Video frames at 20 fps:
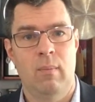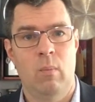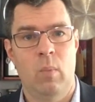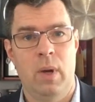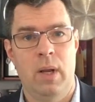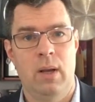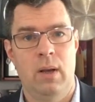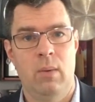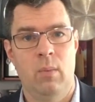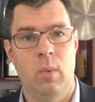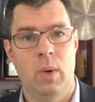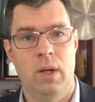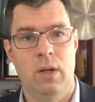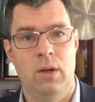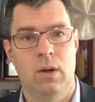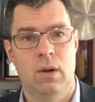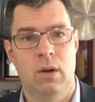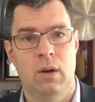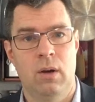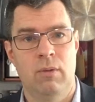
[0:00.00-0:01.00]
when
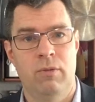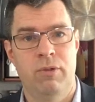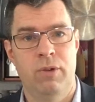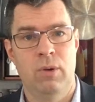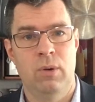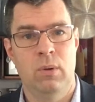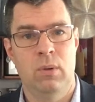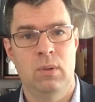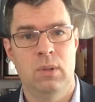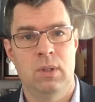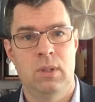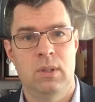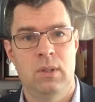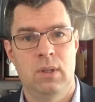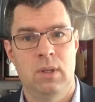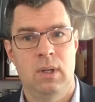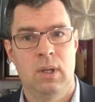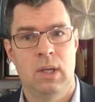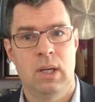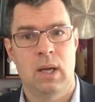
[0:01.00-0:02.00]
your food
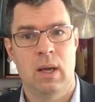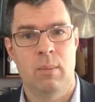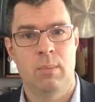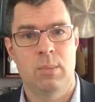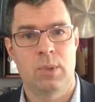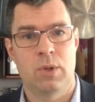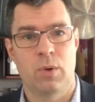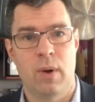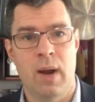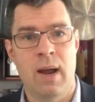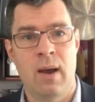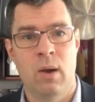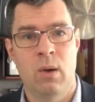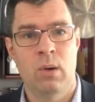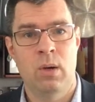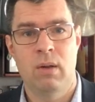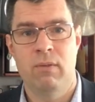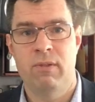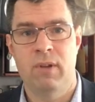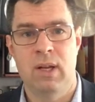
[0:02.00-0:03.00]
comes
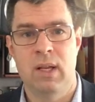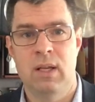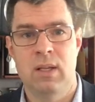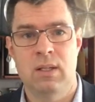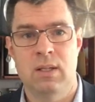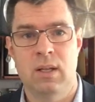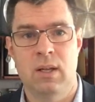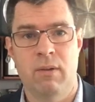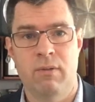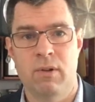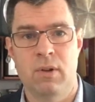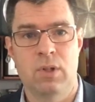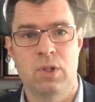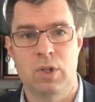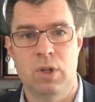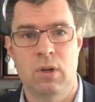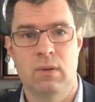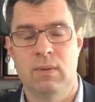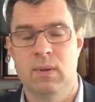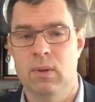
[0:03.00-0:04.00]
around, if it is a different
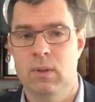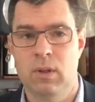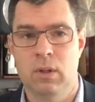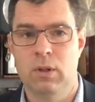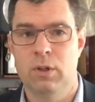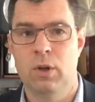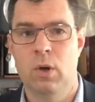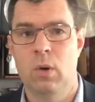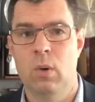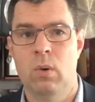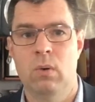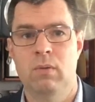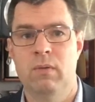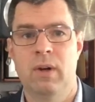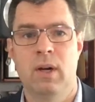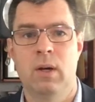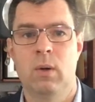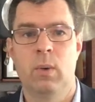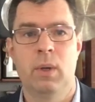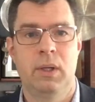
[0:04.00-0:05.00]
server, they'll know
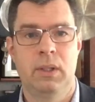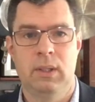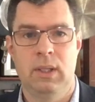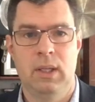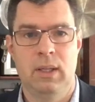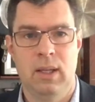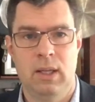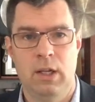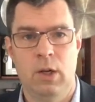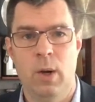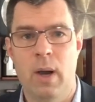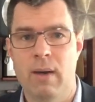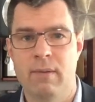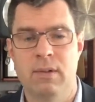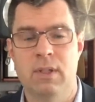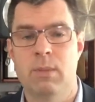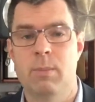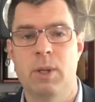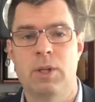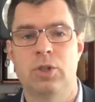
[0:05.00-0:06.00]
very quickly that you
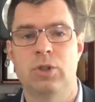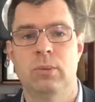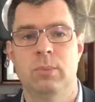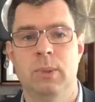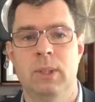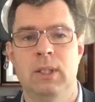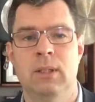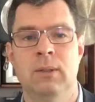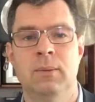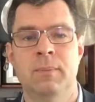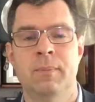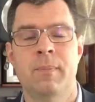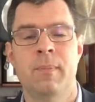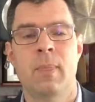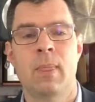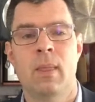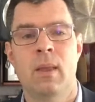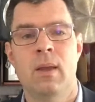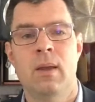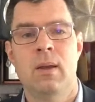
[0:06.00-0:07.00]
have a special meal.
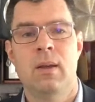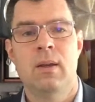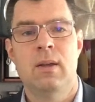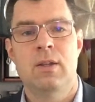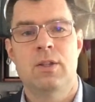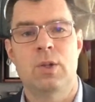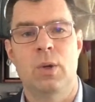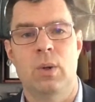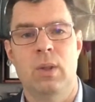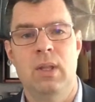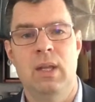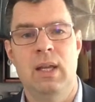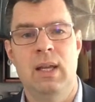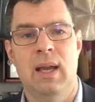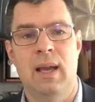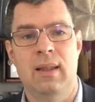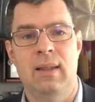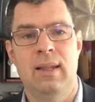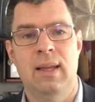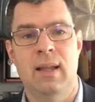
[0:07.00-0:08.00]
So
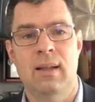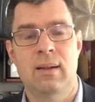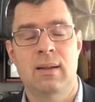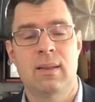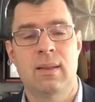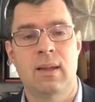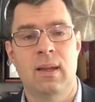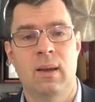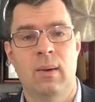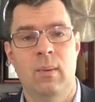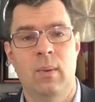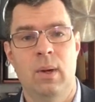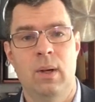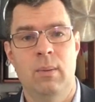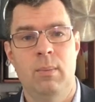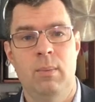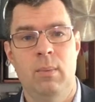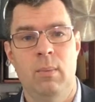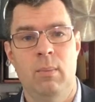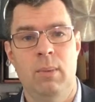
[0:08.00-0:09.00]
the other thing
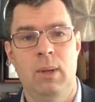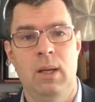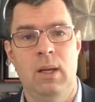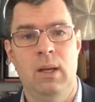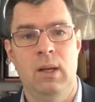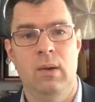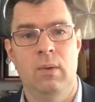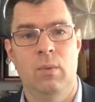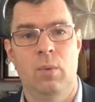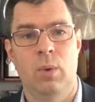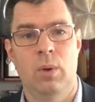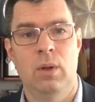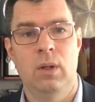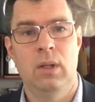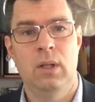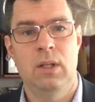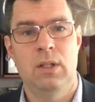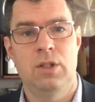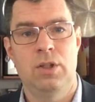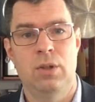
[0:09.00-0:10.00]
would be
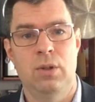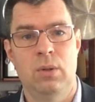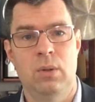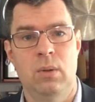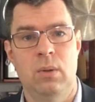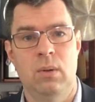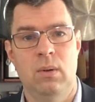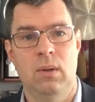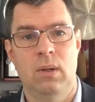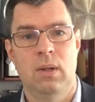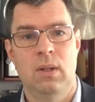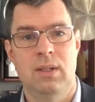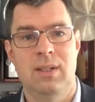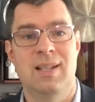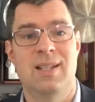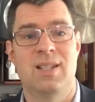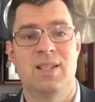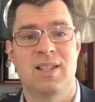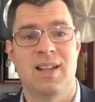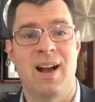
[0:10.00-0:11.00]
really to
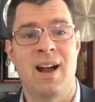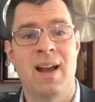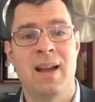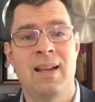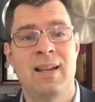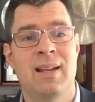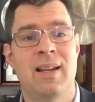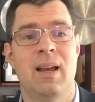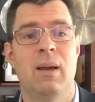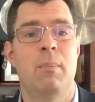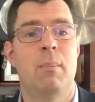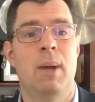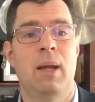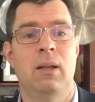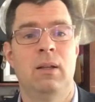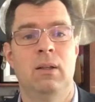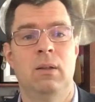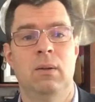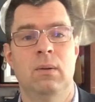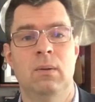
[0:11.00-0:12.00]
design a
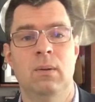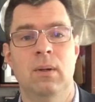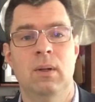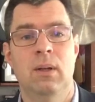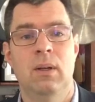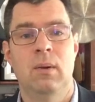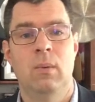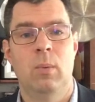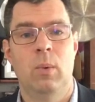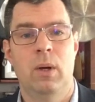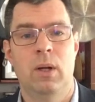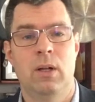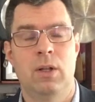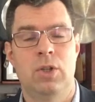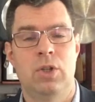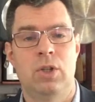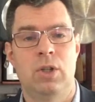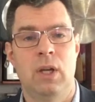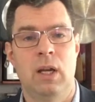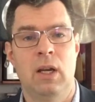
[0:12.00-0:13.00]
menu
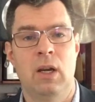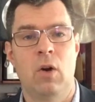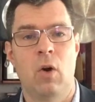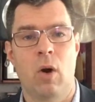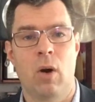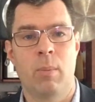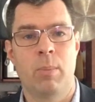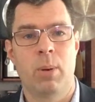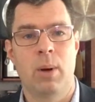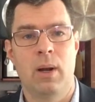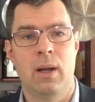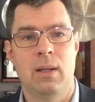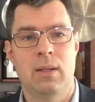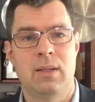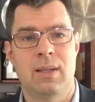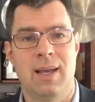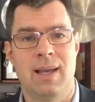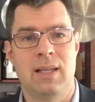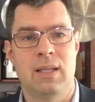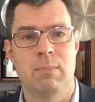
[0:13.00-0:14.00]
which
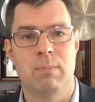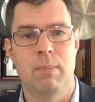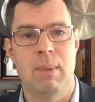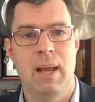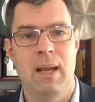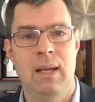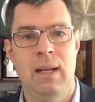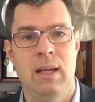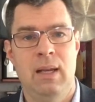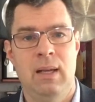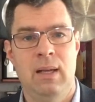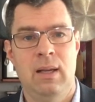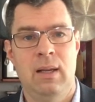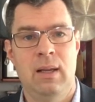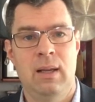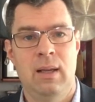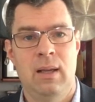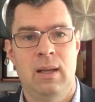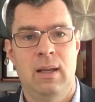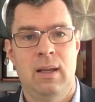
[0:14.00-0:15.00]
incorporates as many